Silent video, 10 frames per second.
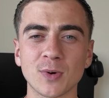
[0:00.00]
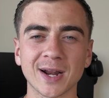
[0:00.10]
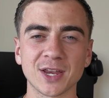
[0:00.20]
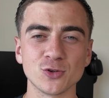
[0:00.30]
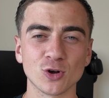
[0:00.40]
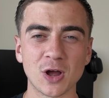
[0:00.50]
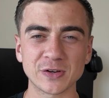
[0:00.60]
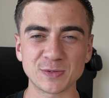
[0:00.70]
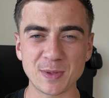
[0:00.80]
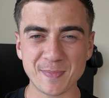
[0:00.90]
bracket, you're
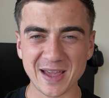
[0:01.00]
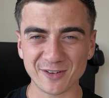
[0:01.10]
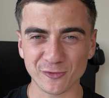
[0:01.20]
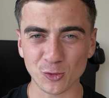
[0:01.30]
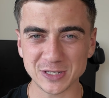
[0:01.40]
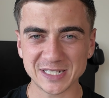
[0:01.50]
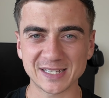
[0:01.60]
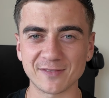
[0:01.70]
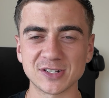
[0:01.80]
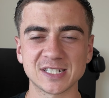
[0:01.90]
going to be paying
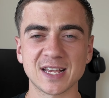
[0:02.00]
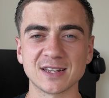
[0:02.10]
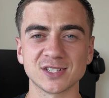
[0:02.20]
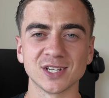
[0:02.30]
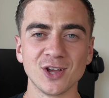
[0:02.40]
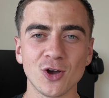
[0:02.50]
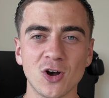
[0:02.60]
47 cents